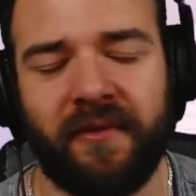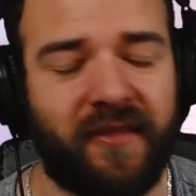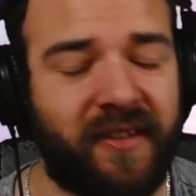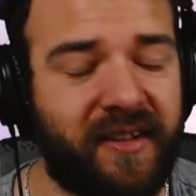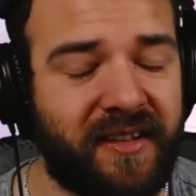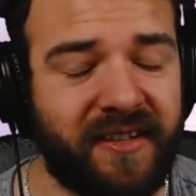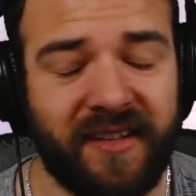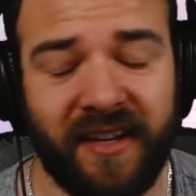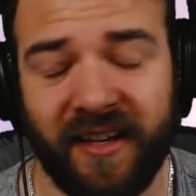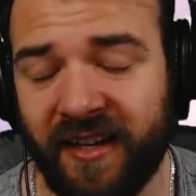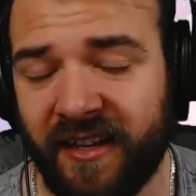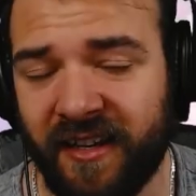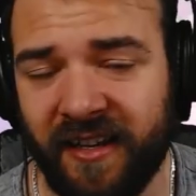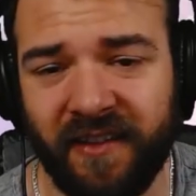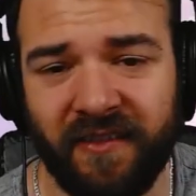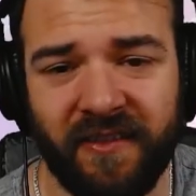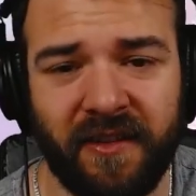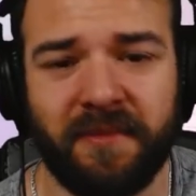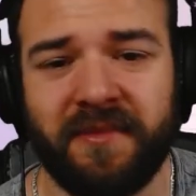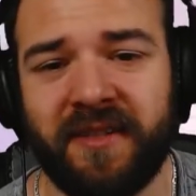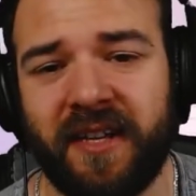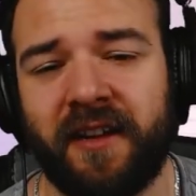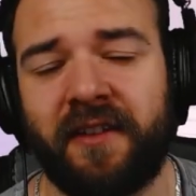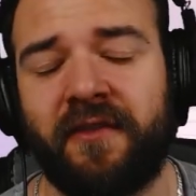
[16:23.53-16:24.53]
If you dislike it, give it a
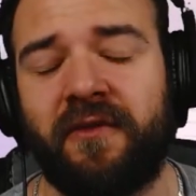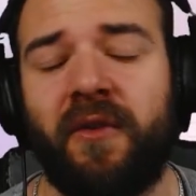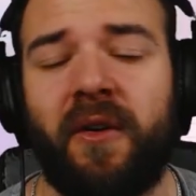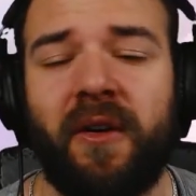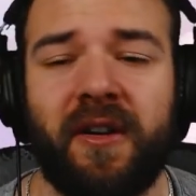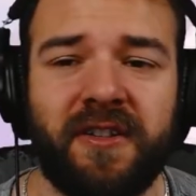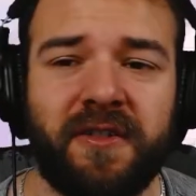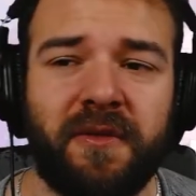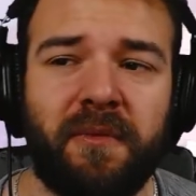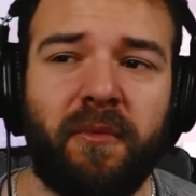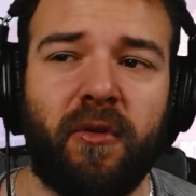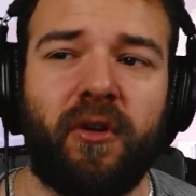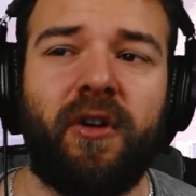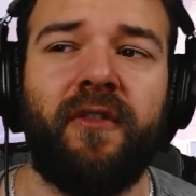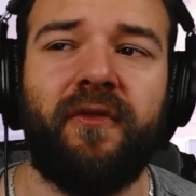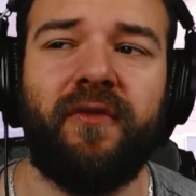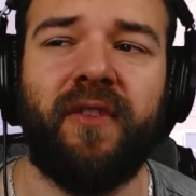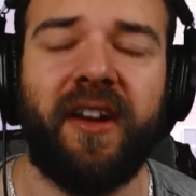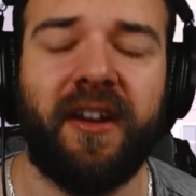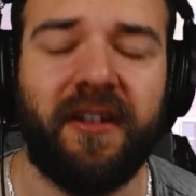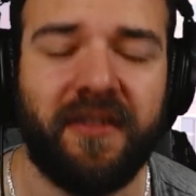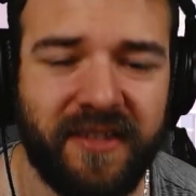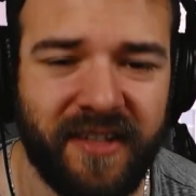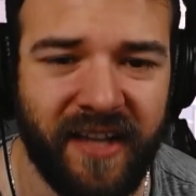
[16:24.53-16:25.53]
thumbs down. If you watch more
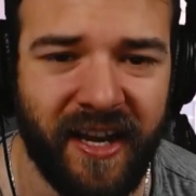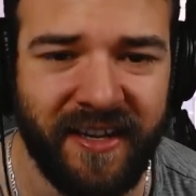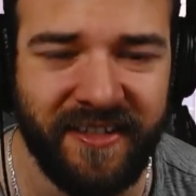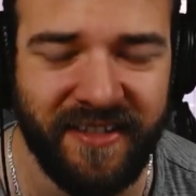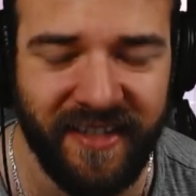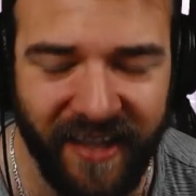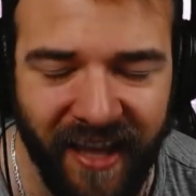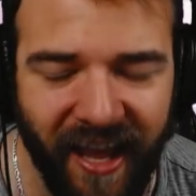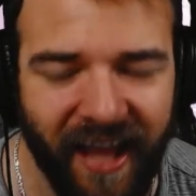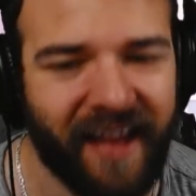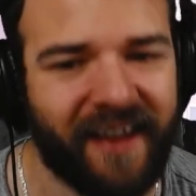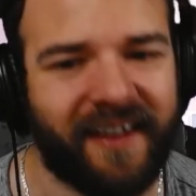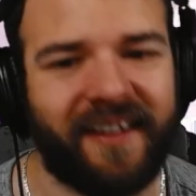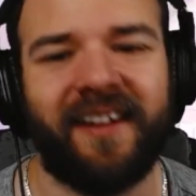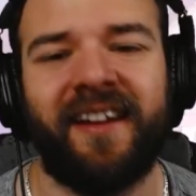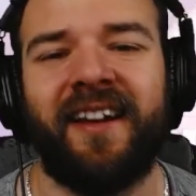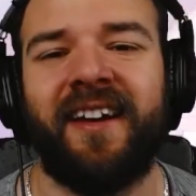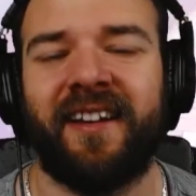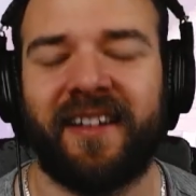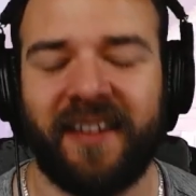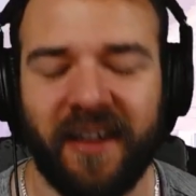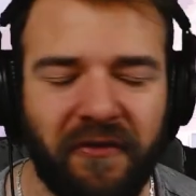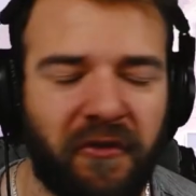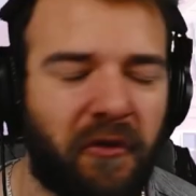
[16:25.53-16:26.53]
videos, guys, again,
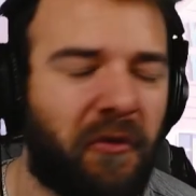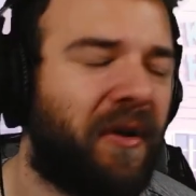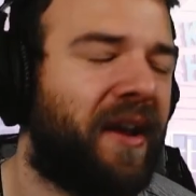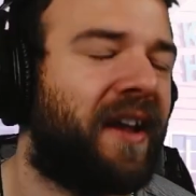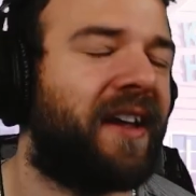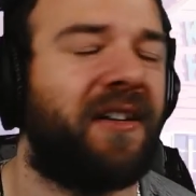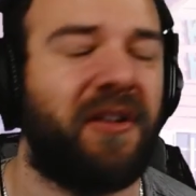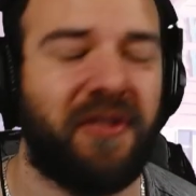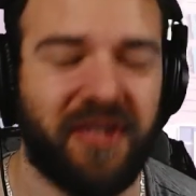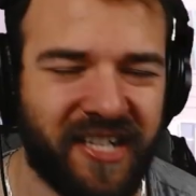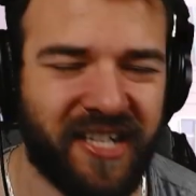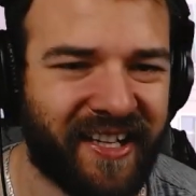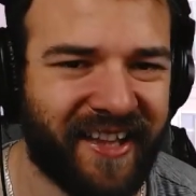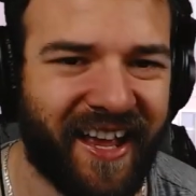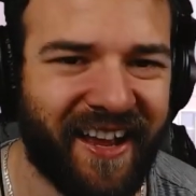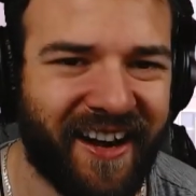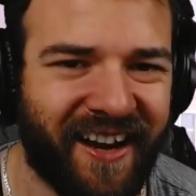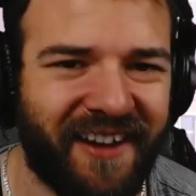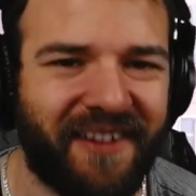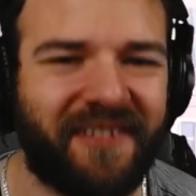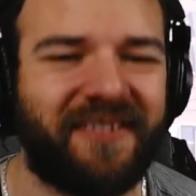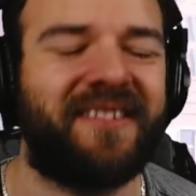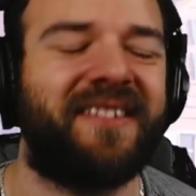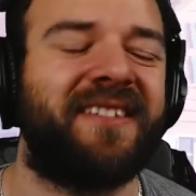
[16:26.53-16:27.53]
giveaway, go check that
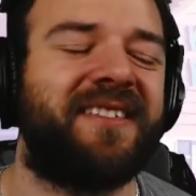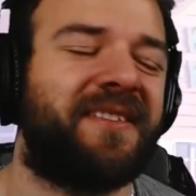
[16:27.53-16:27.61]
out.